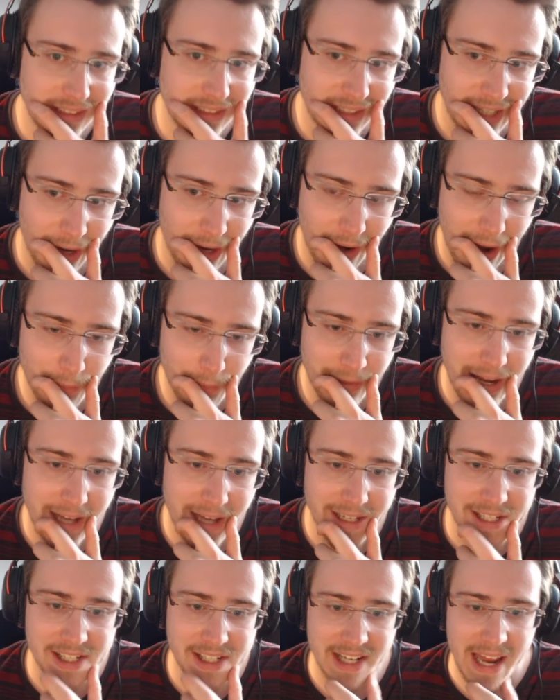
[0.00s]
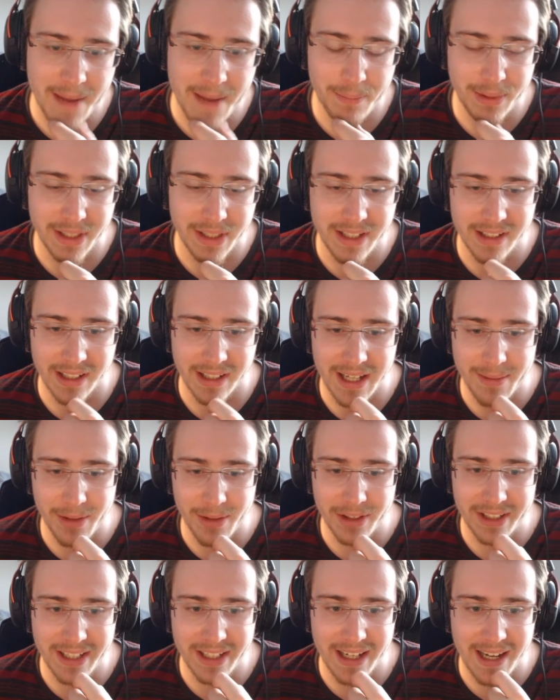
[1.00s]
Now I'm kinda skeptical, I'm
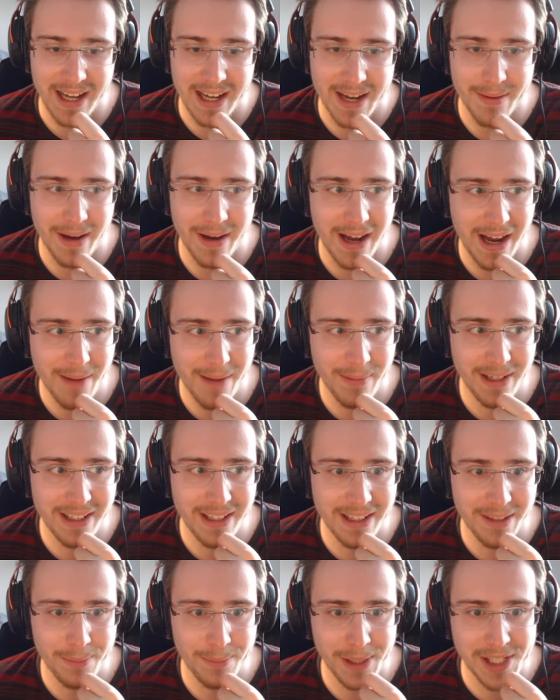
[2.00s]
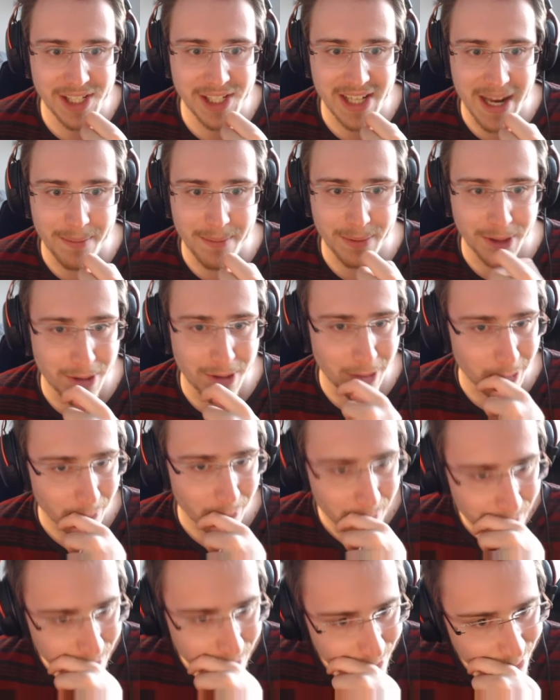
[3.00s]
not gonna lie, I'm a little bit
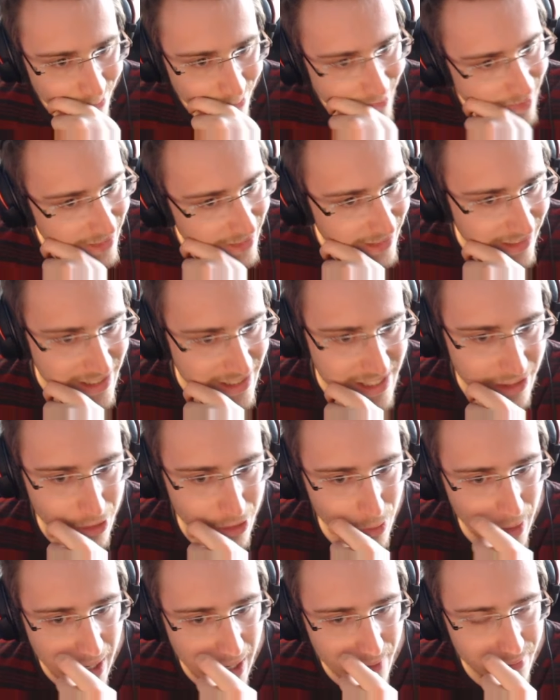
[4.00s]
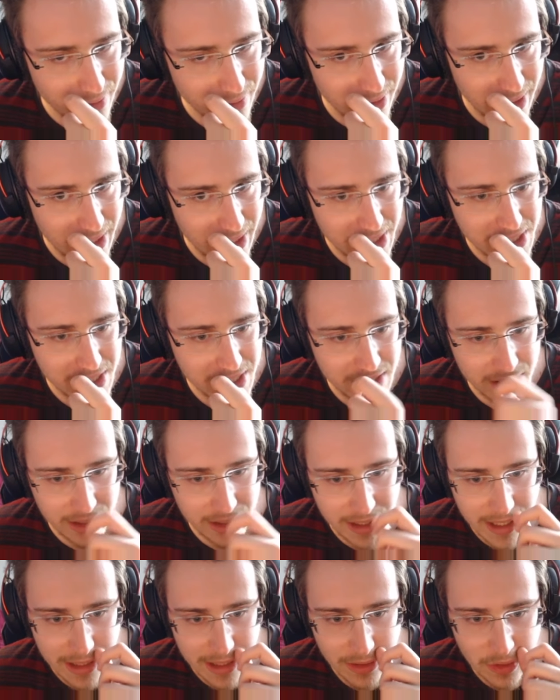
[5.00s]
skeptical. Cause I do have this
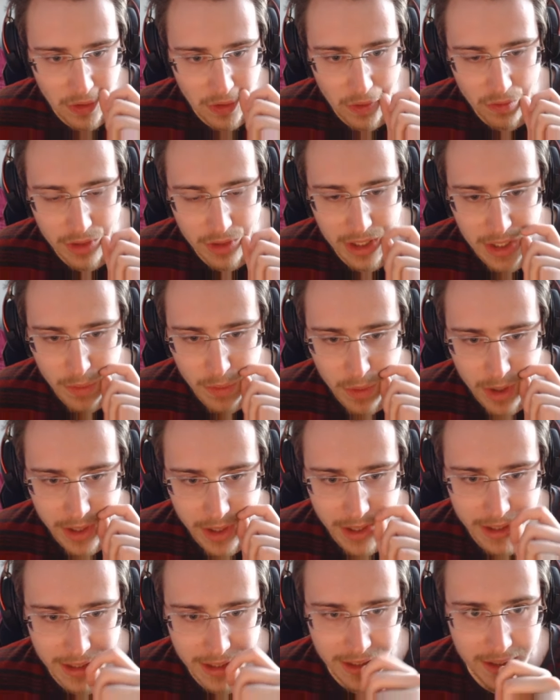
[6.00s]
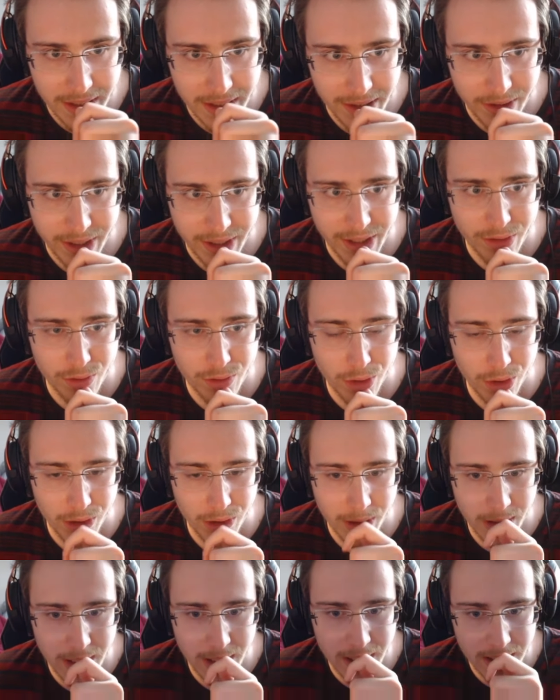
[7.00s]
that I don't really wanna
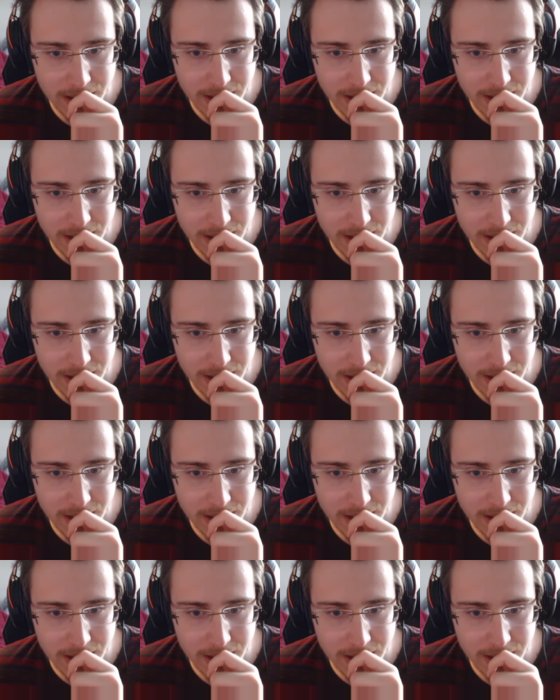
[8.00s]
reroll.